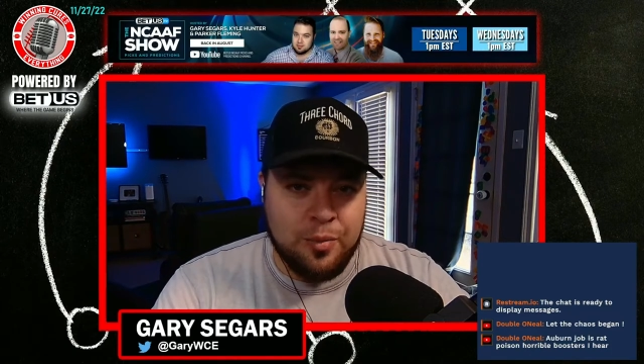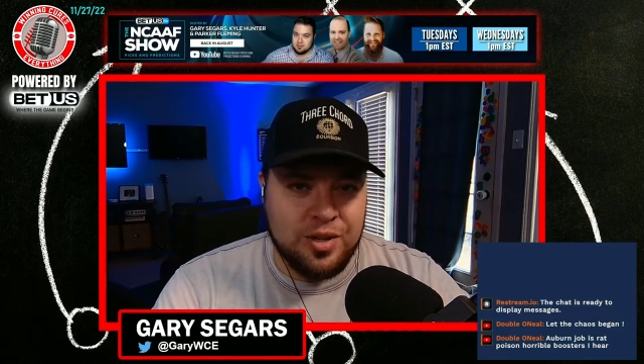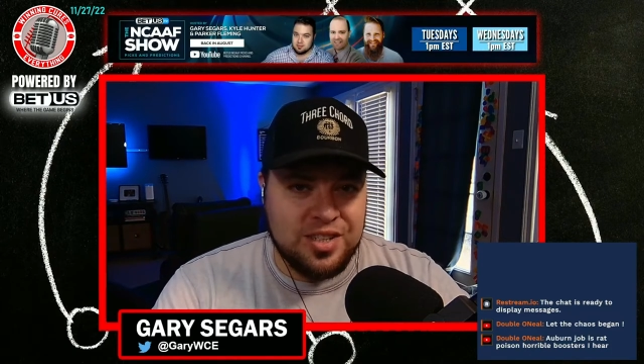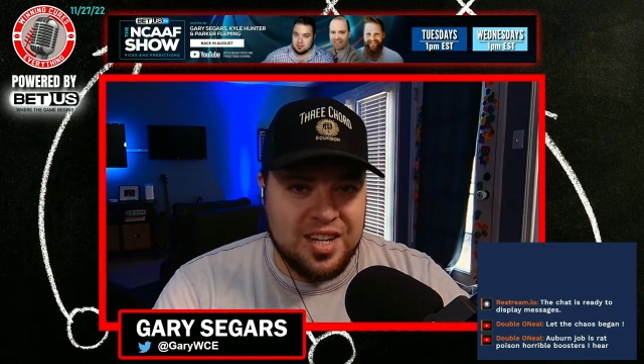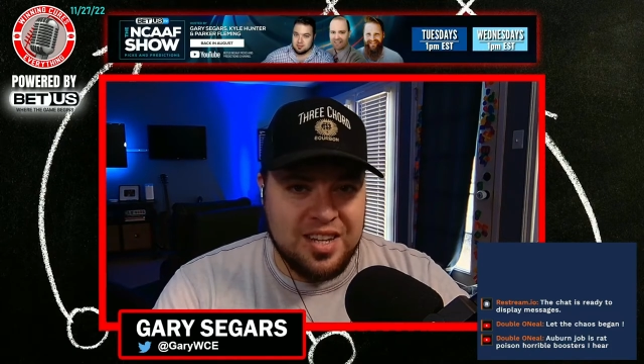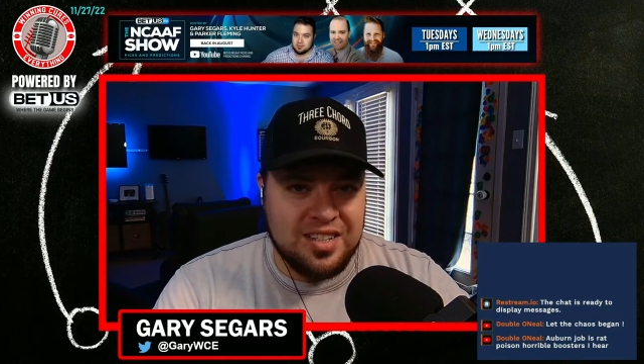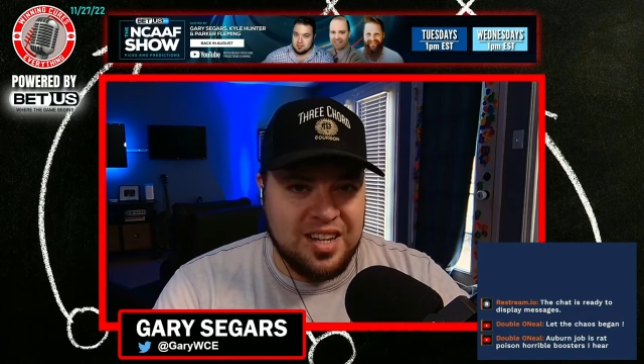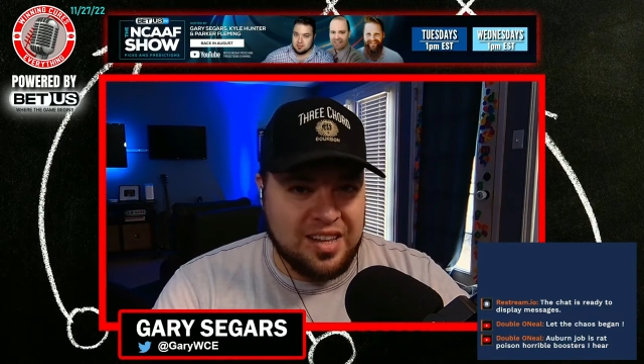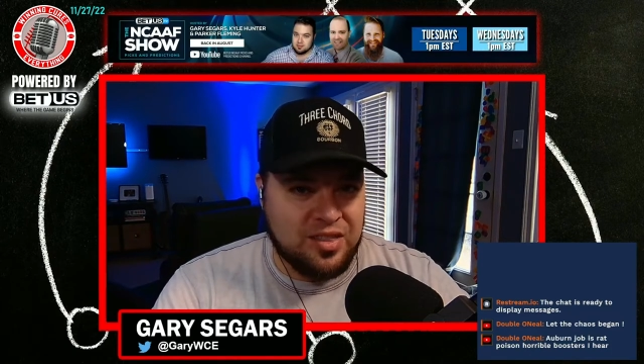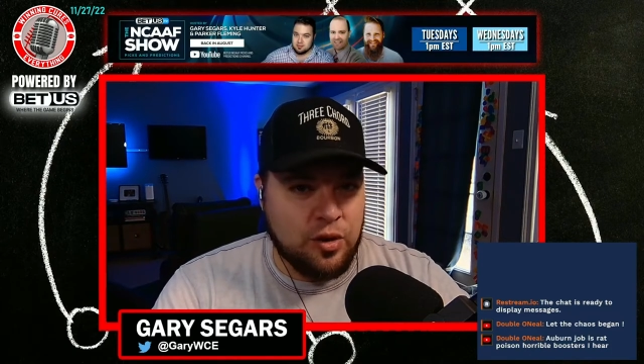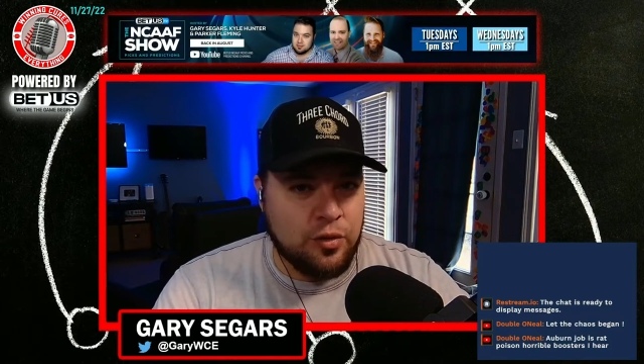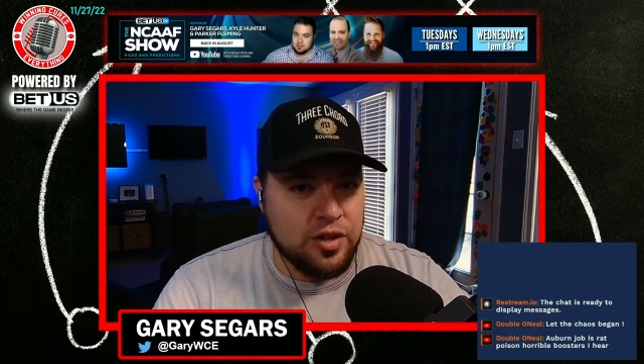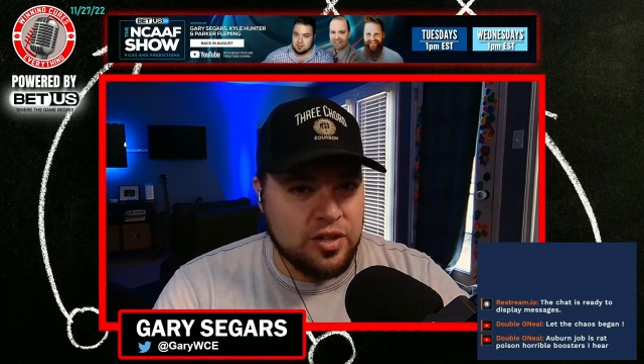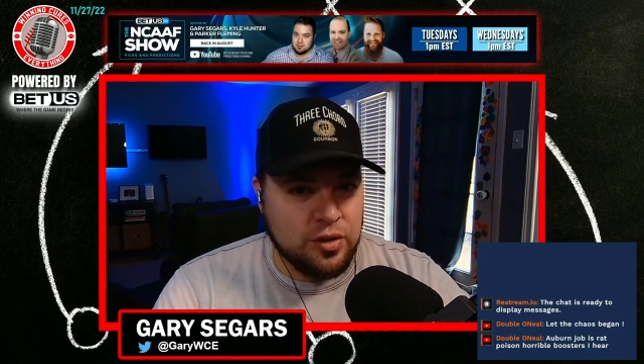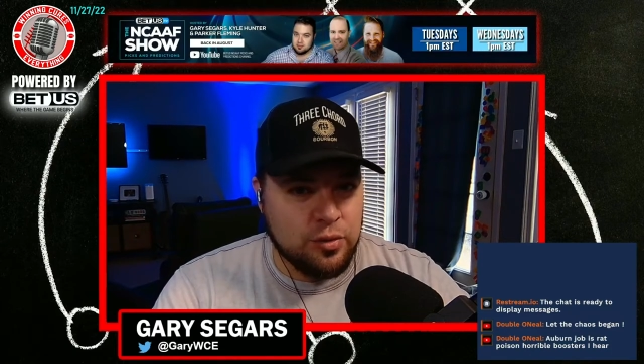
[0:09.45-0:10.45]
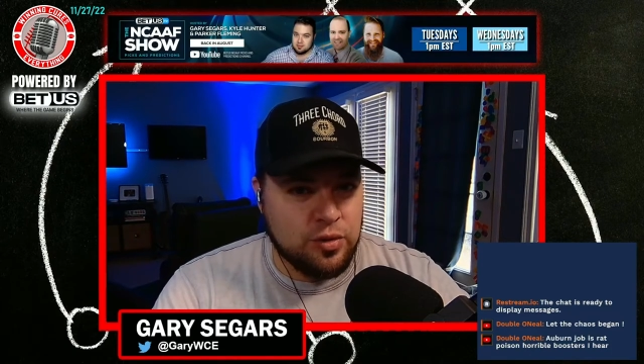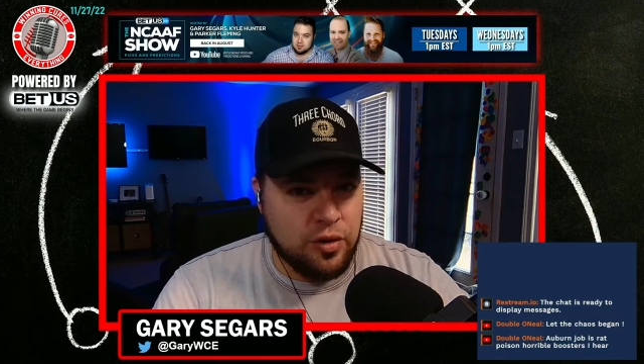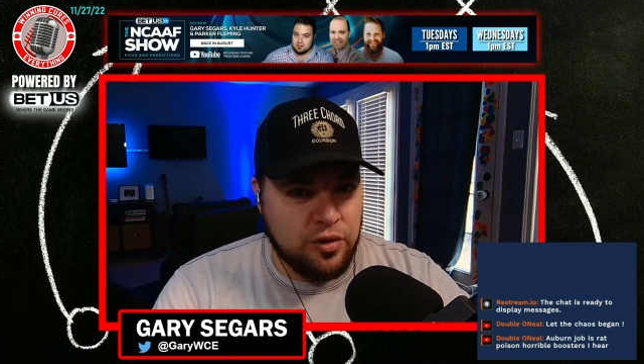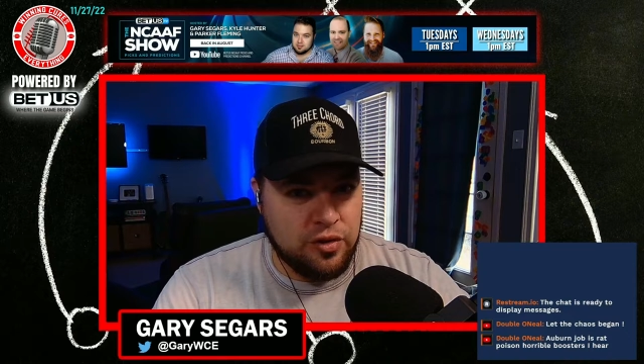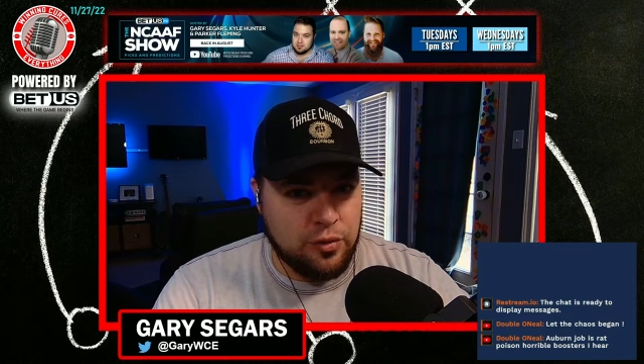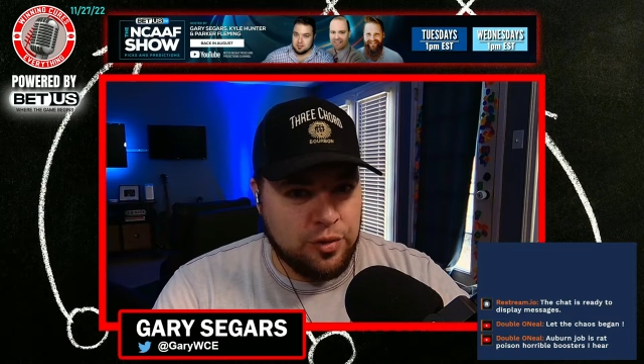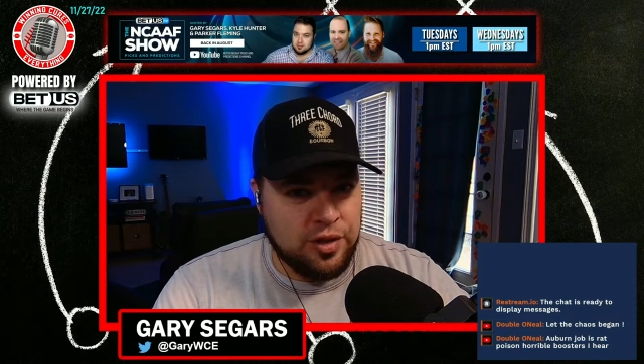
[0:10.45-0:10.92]
I want to say he's like 32,
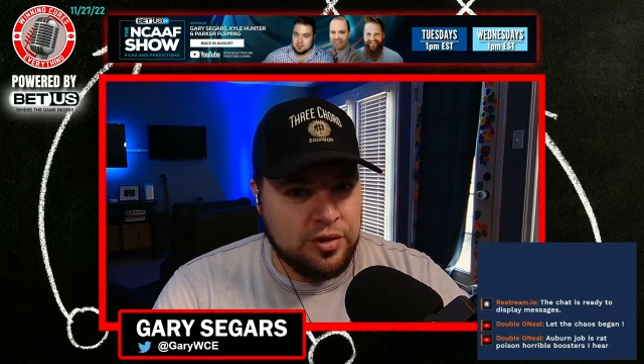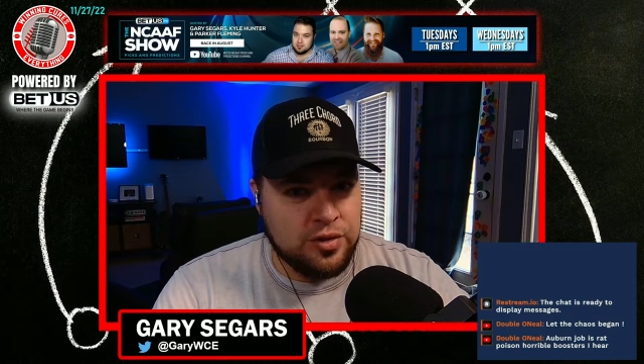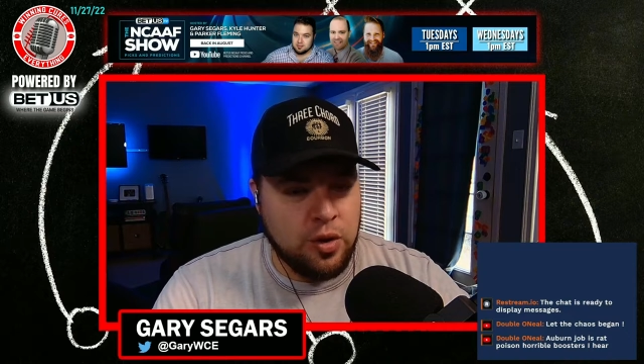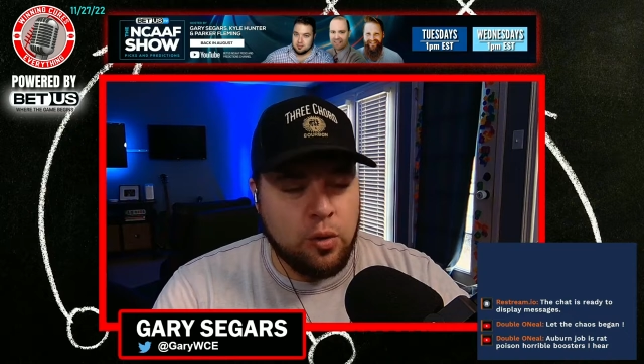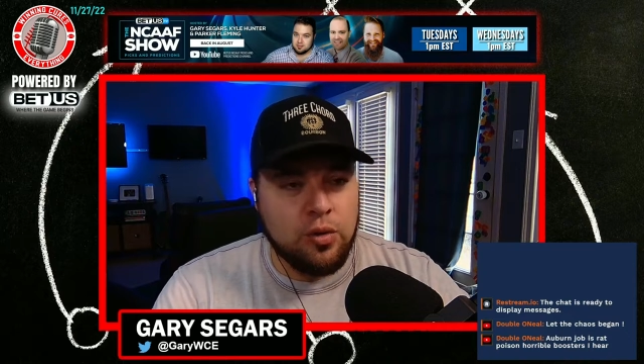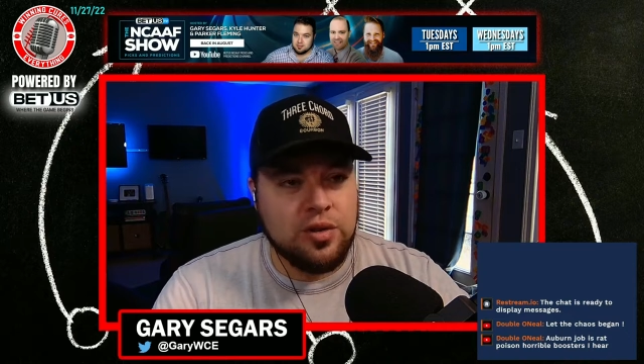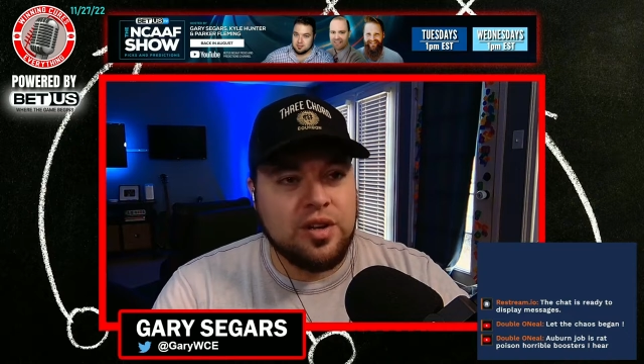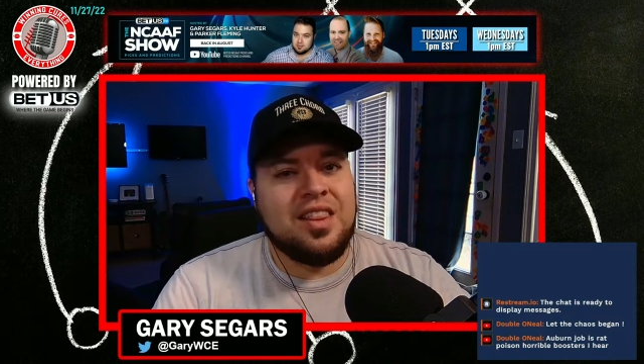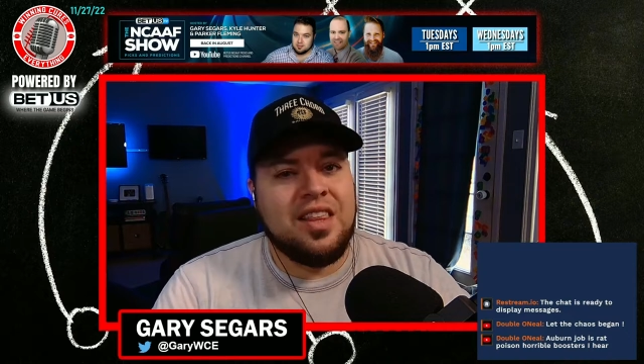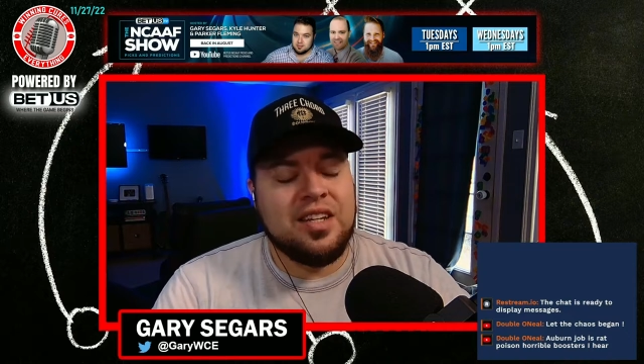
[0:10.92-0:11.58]
33 years old.